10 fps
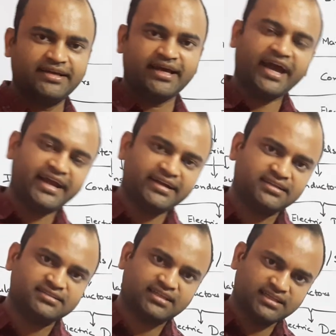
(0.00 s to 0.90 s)

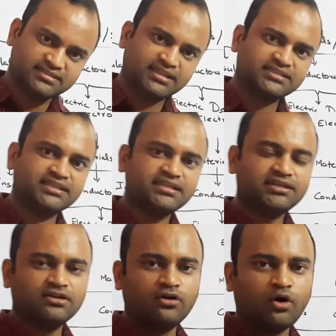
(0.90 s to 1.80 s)
and the
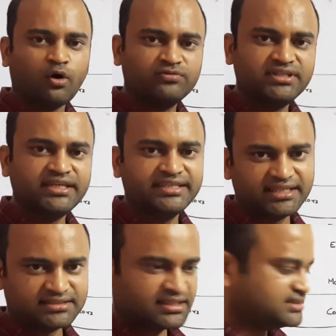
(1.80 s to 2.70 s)
construction of the
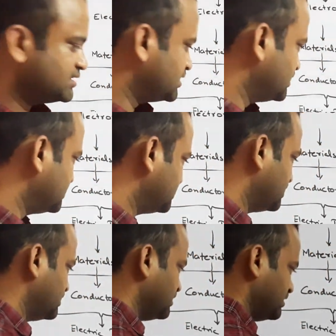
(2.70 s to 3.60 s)
inductors is
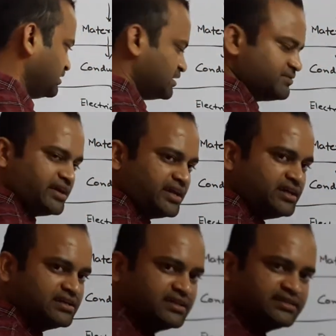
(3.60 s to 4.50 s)
in a way
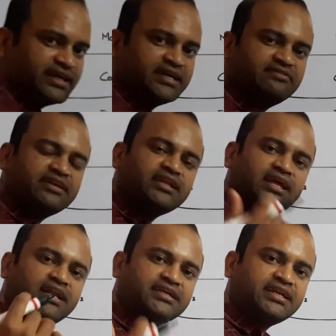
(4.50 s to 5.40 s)
that when an
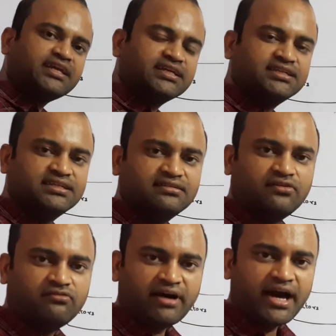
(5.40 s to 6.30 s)
electric
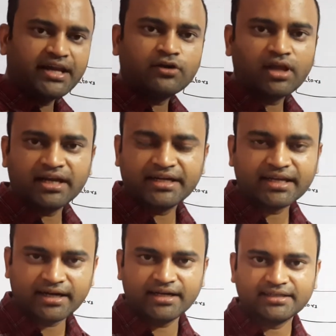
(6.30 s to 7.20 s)
wire, an electric
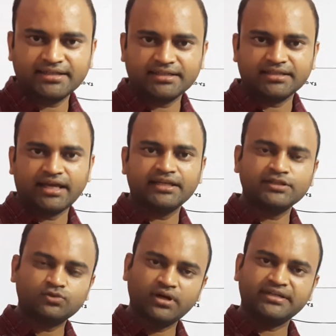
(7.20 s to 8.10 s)
conductor, an
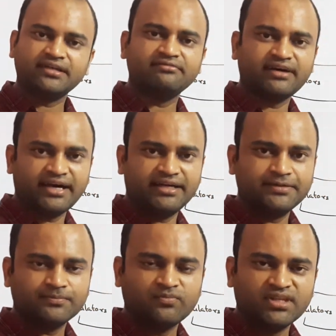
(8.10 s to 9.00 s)
insulator
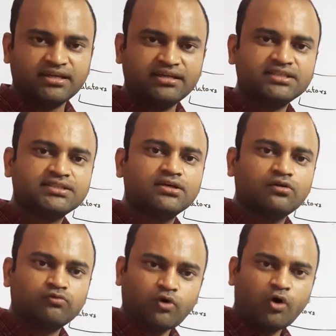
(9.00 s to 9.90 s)
wire is
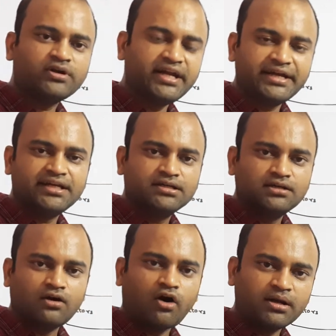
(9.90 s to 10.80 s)
wounded
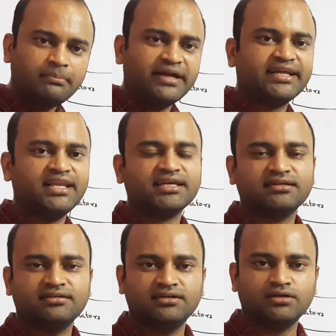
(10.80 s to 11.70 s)
on a metallic
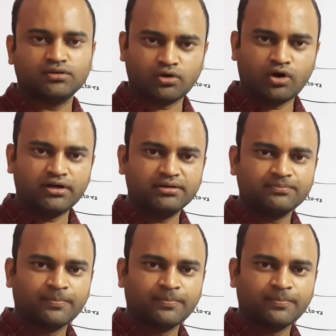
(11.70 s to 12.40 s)
rod,